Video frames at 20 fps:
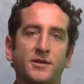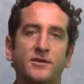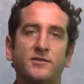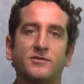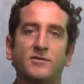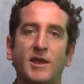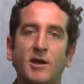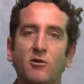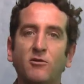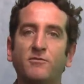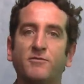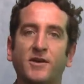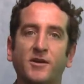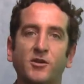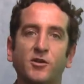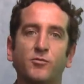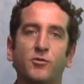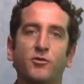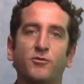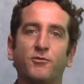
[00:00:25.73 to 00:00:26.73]
is now
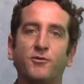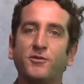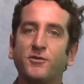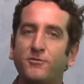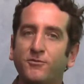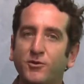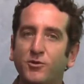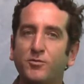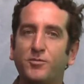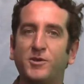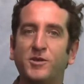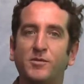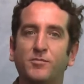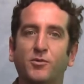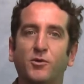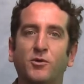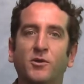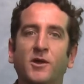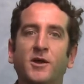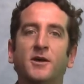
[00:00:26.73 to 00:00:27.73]
available for the few
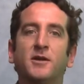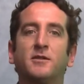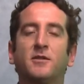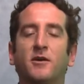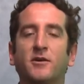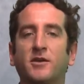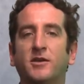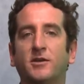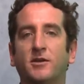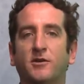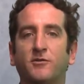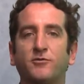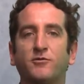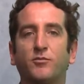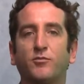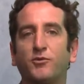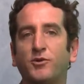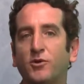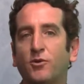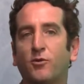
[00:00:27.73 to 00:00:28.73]
people lucky enough to
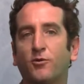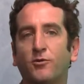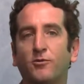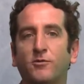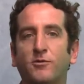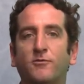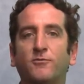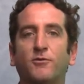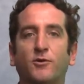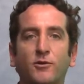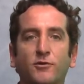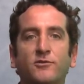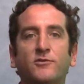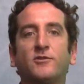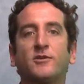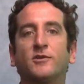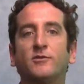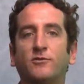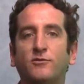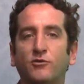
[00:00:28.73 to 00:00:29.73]
pre-order the first
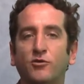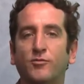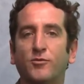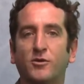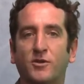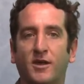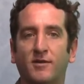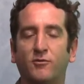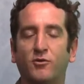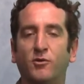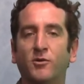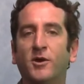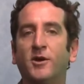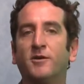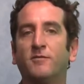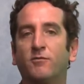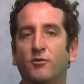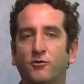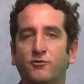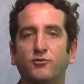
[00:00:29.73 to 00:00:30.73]
consumer-level
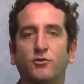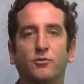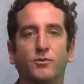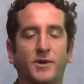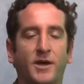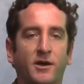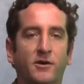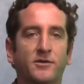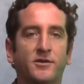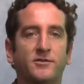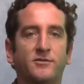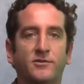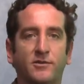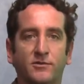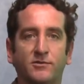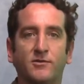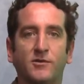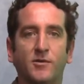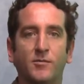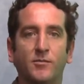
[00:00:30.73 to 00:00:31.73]
virtual reality
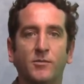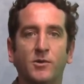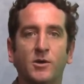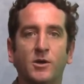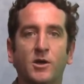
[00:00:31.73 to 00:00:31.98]
system.